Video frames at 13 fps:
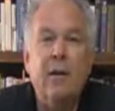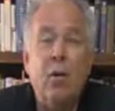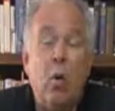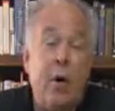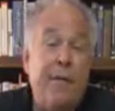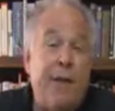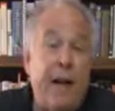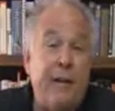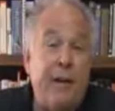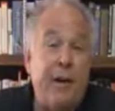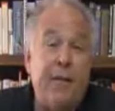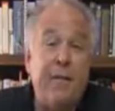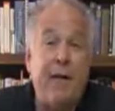or if they
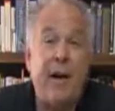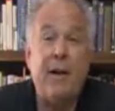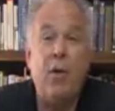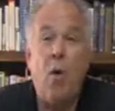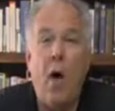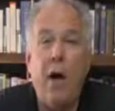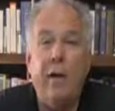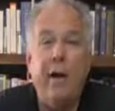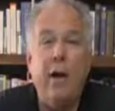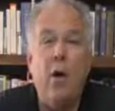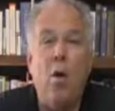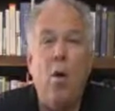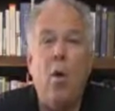should affect
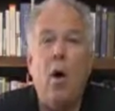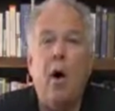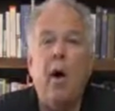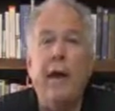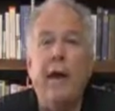quality, or